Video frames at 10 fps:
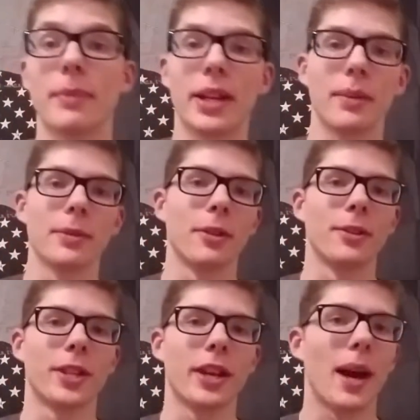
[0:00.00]
My name is
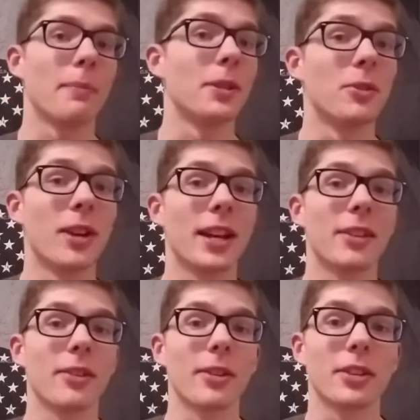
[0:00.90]
RJ. I'm the new guy
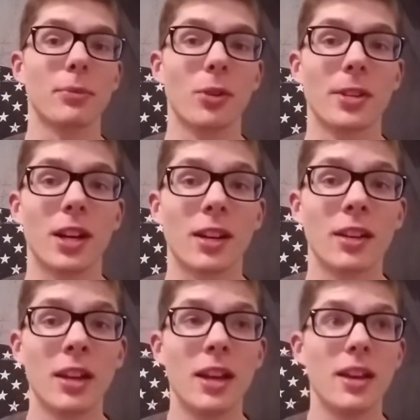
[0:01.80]
here on Explore Talk.
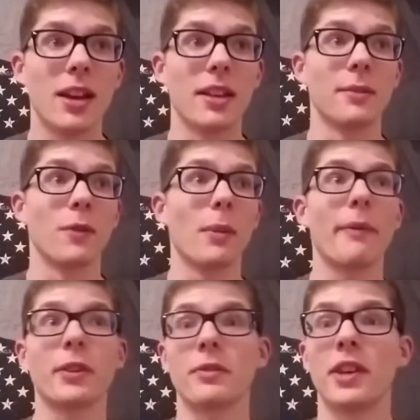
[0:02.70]
And for my
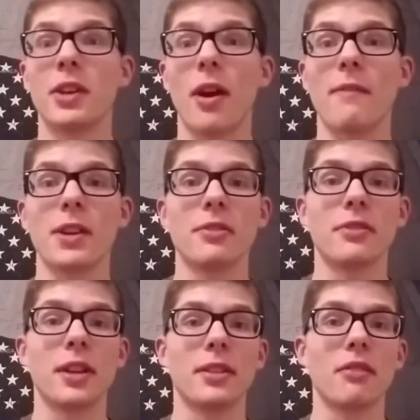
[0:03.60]
first video, I figured
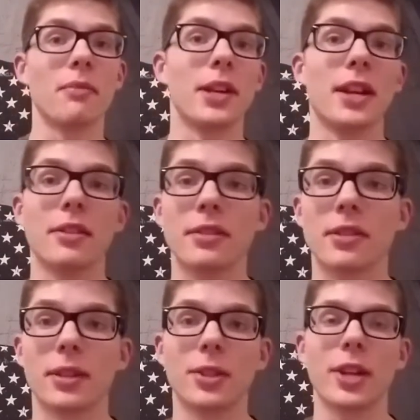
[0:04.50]
since everybody
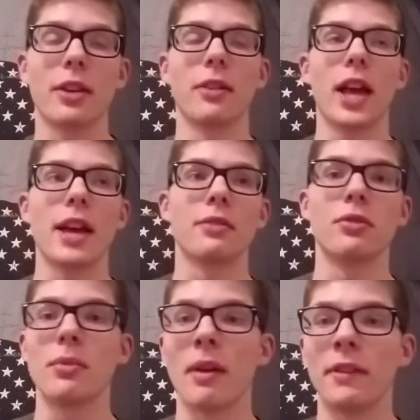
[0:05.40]
else on the channel has
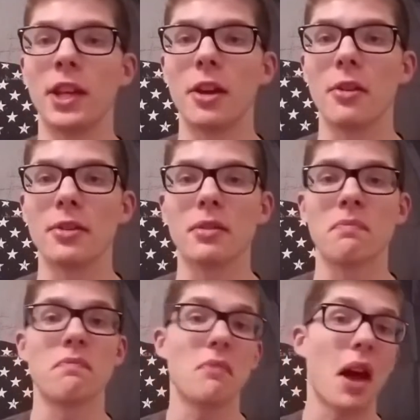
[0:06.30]
duty belt videos,
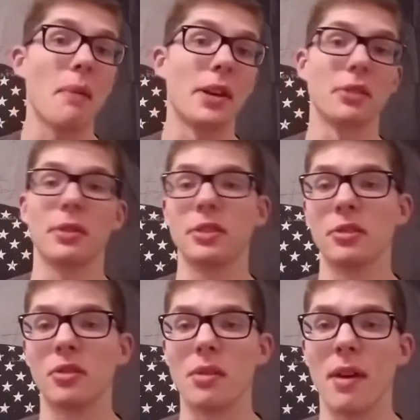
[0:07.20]
I might as well do a
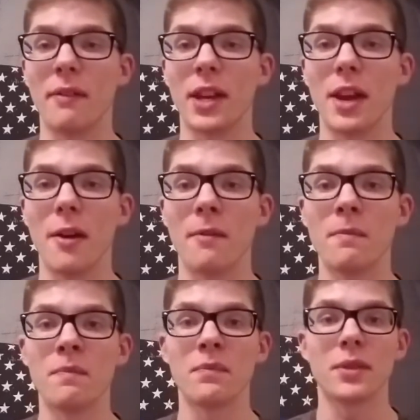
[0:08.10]
duty belt video.
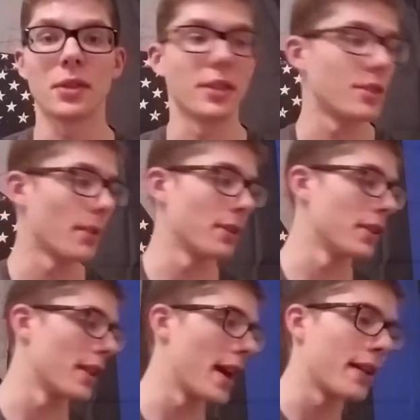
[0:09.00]
So let's jump
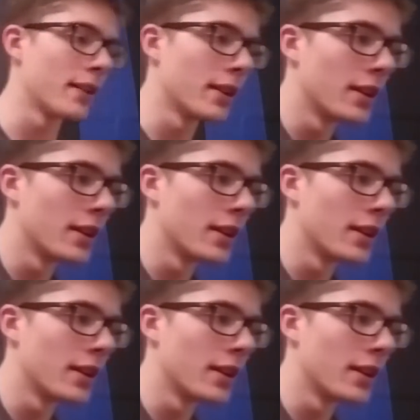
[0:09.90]
into that.